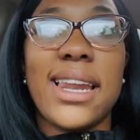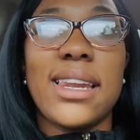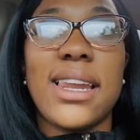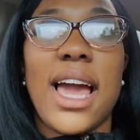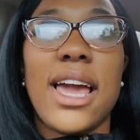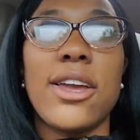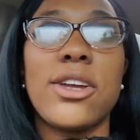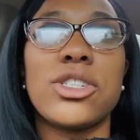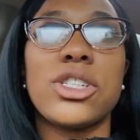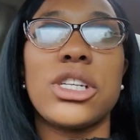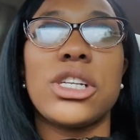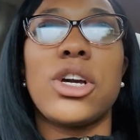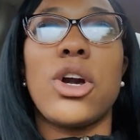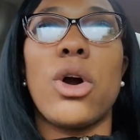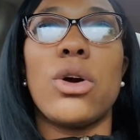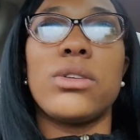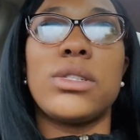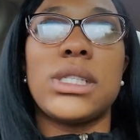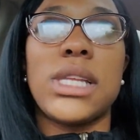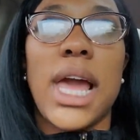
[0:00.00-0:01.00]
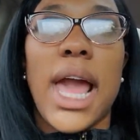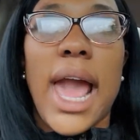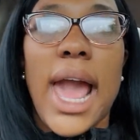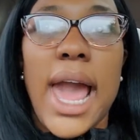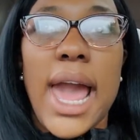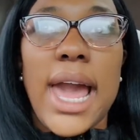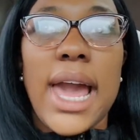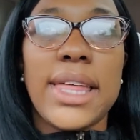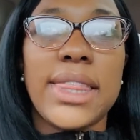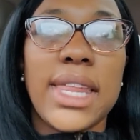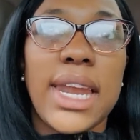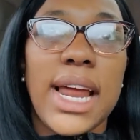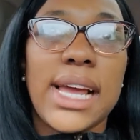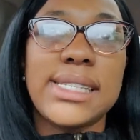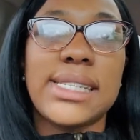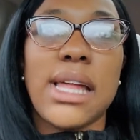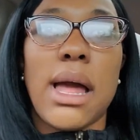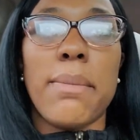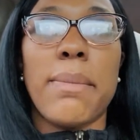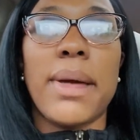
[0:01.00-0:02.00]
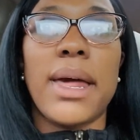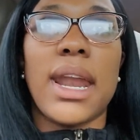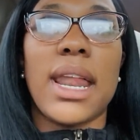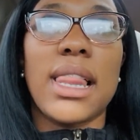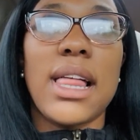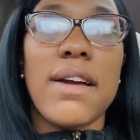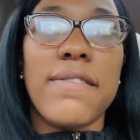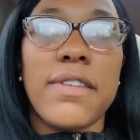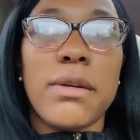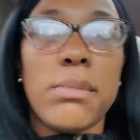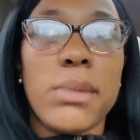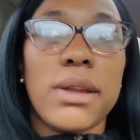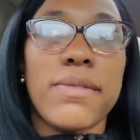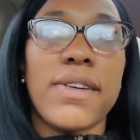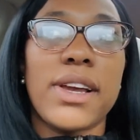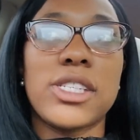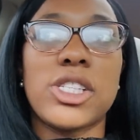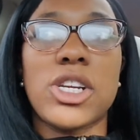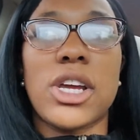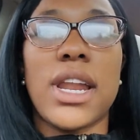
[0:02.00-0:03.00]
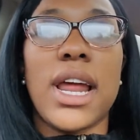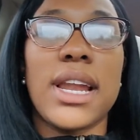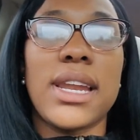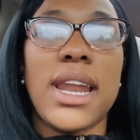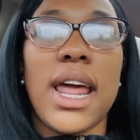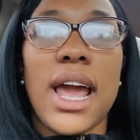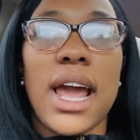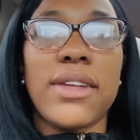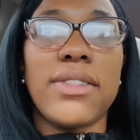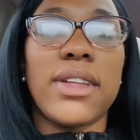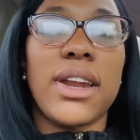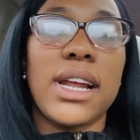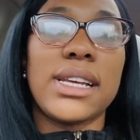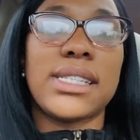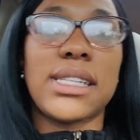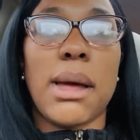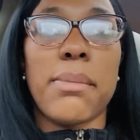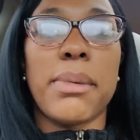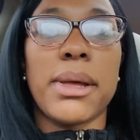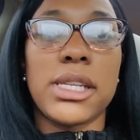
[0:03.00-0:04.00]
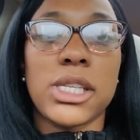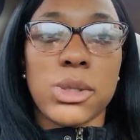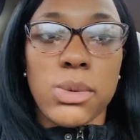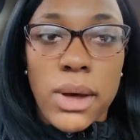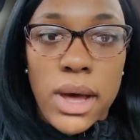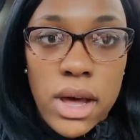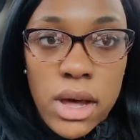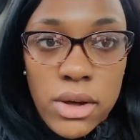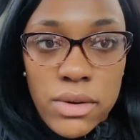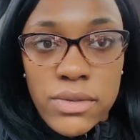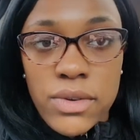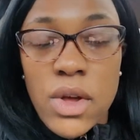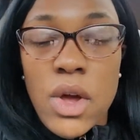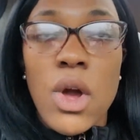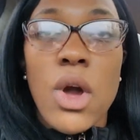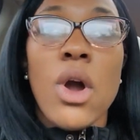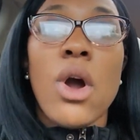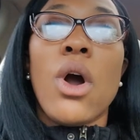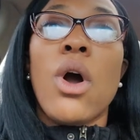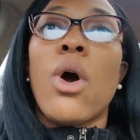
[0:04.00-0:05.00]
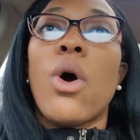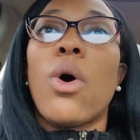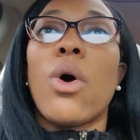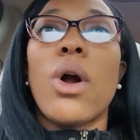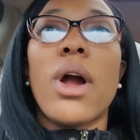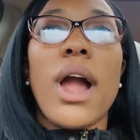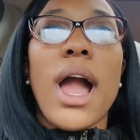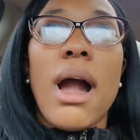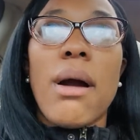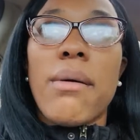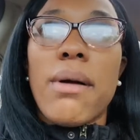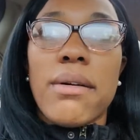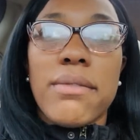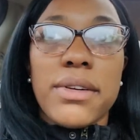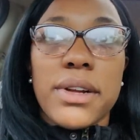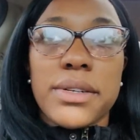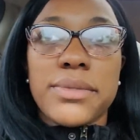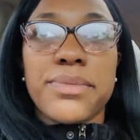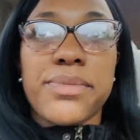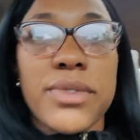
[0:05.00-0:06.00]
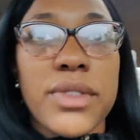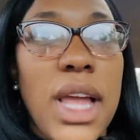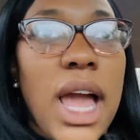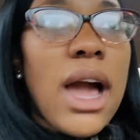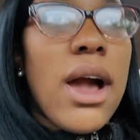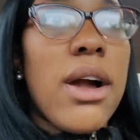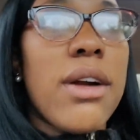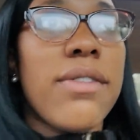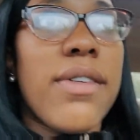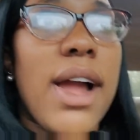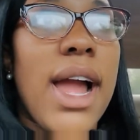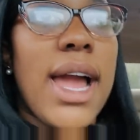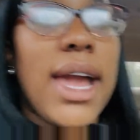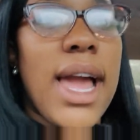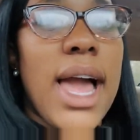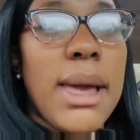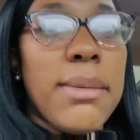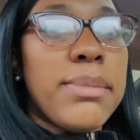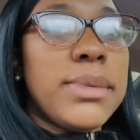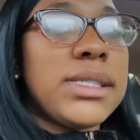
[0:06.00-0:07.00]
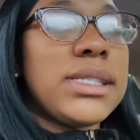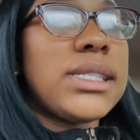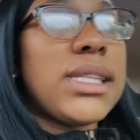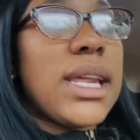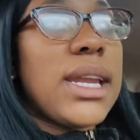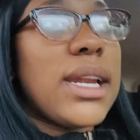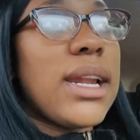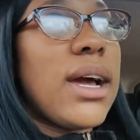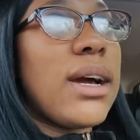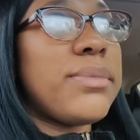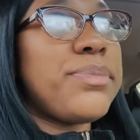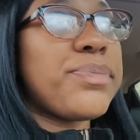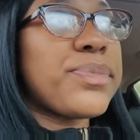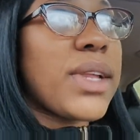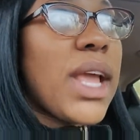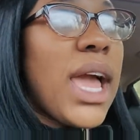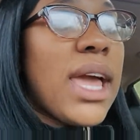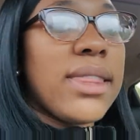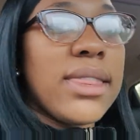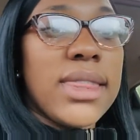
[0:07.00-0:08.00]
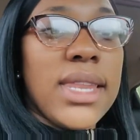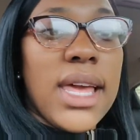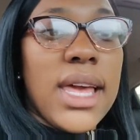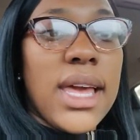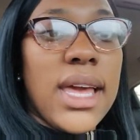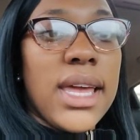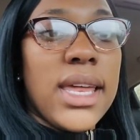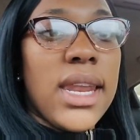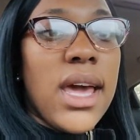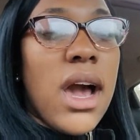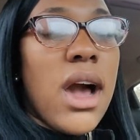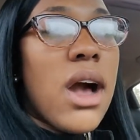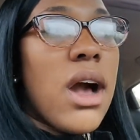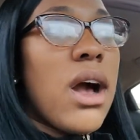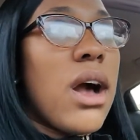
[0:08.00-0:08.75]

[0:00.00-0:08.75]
usually go to 8 and then I stop at 11, but if I start at 9, then I stop at 12, or however I set it up. And then